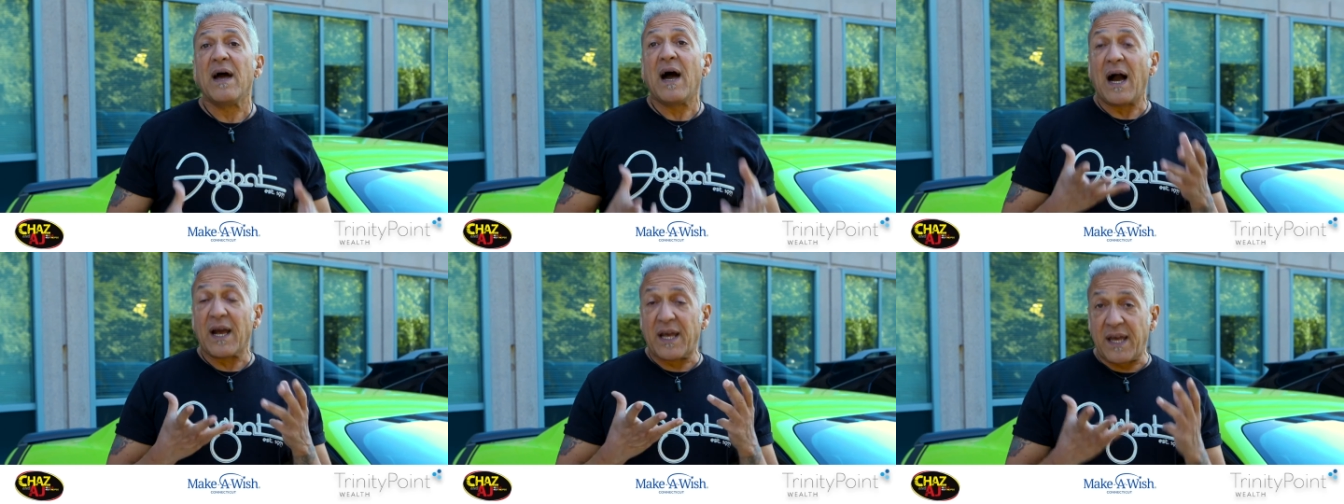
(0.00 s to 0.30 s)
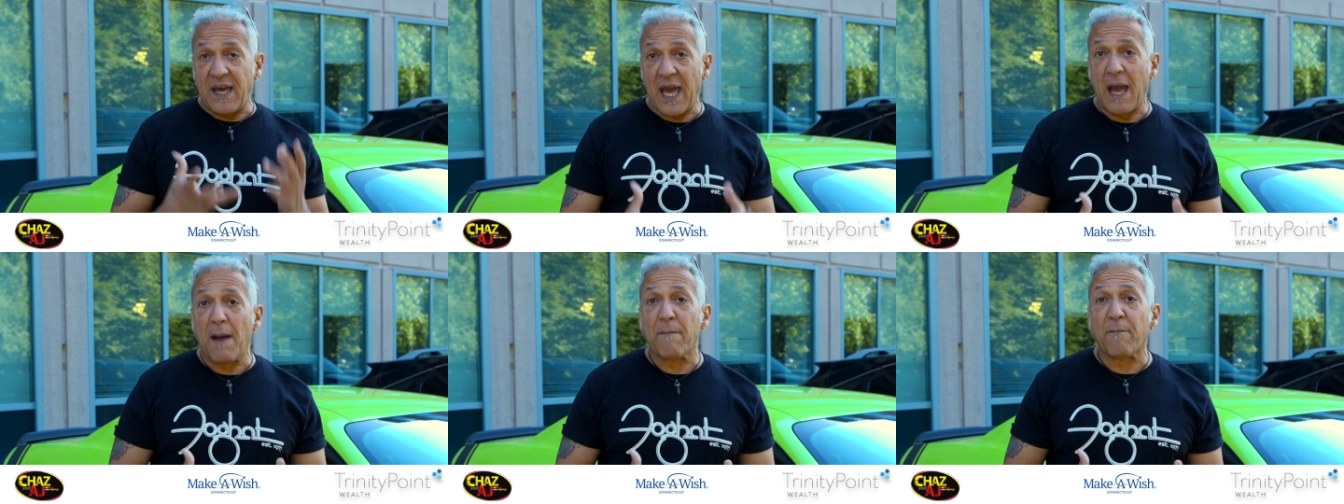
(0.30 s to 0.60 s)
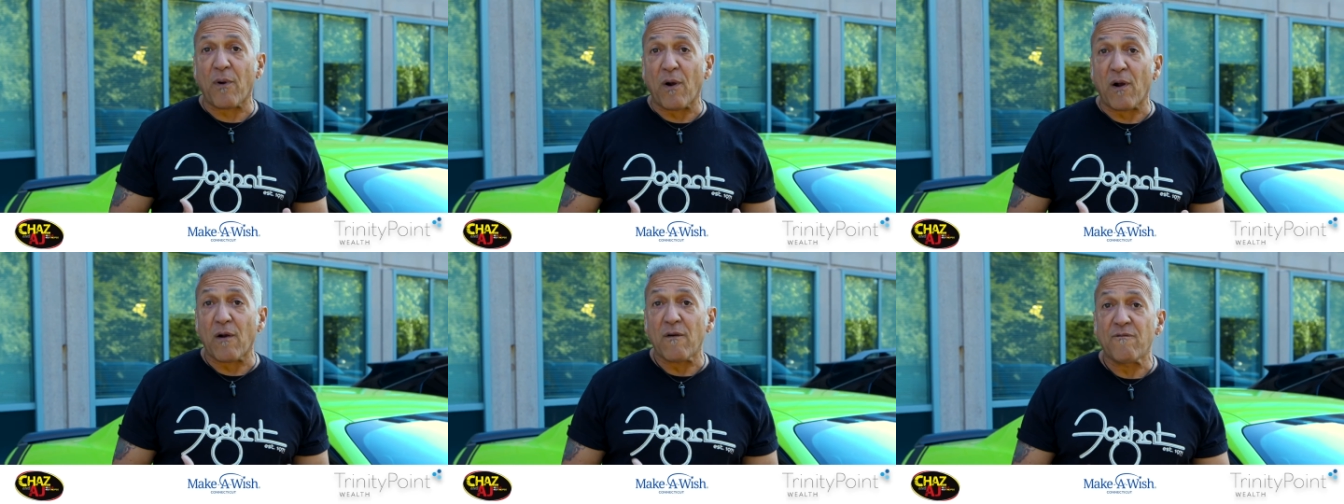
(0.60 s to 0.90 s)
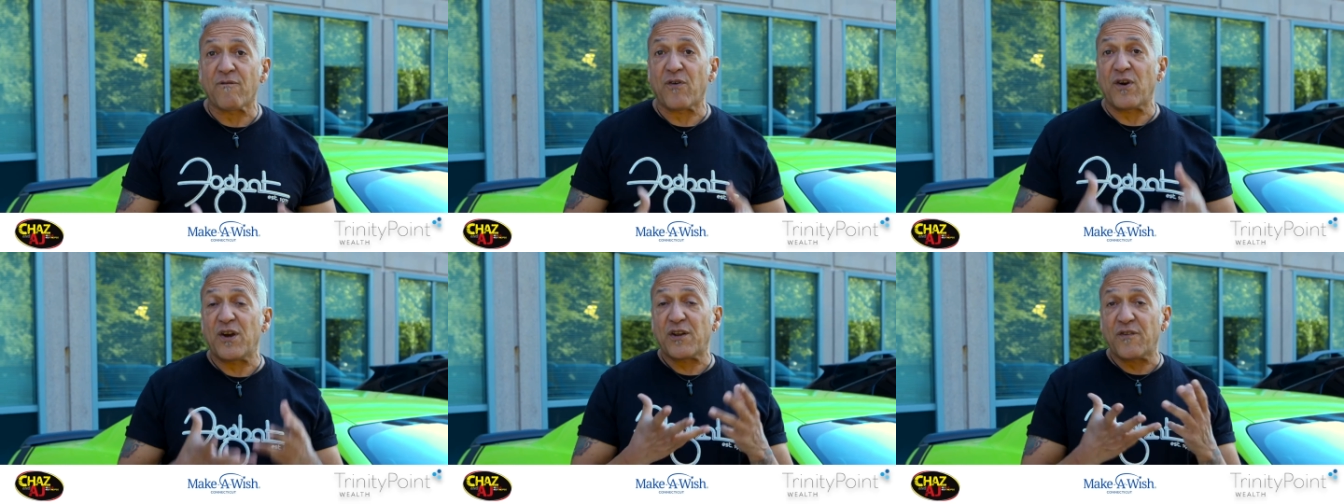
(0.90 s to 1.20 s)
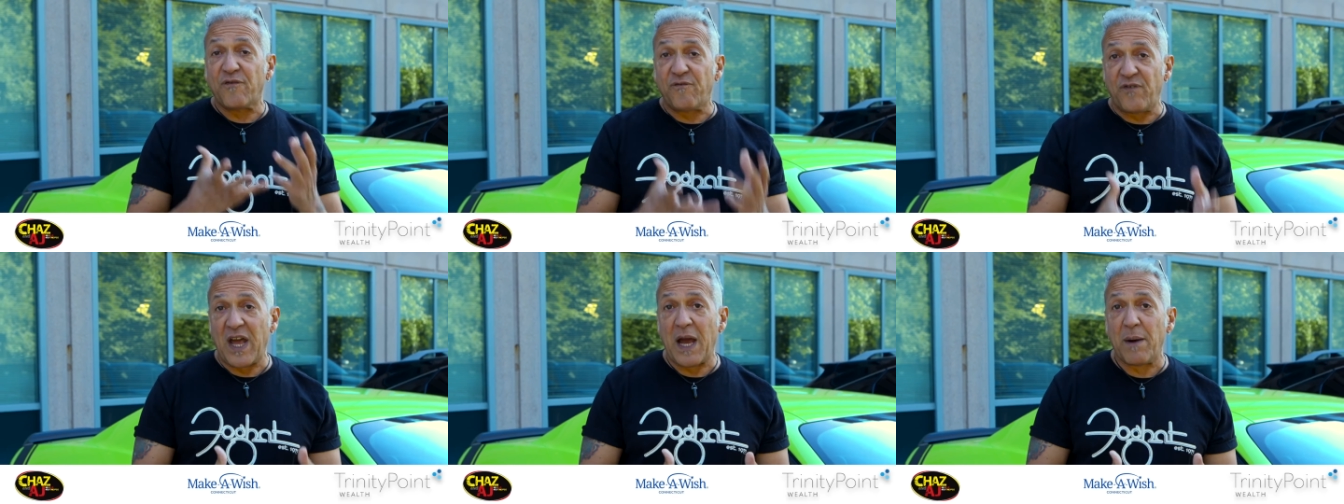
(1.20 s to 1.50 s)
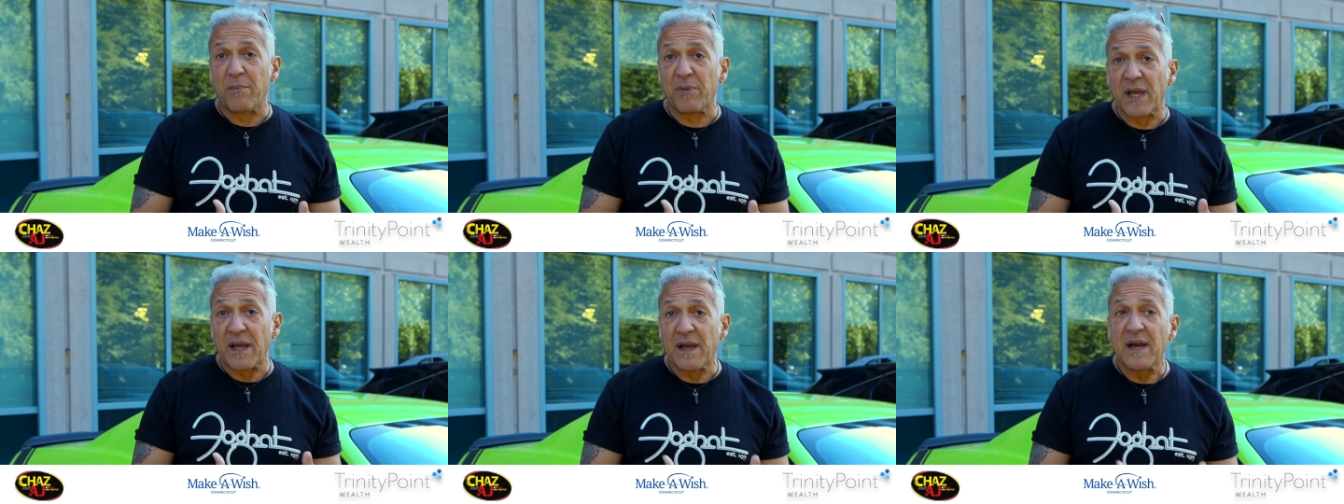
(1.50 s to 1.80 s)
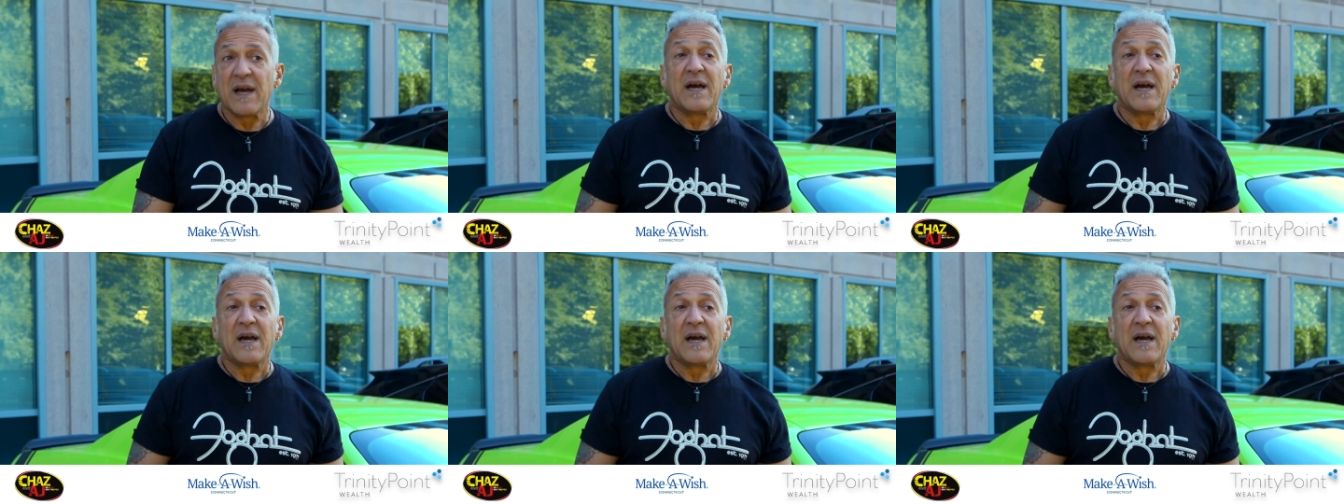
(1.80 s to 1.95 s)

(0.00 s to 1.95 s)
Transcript: a camper for his family.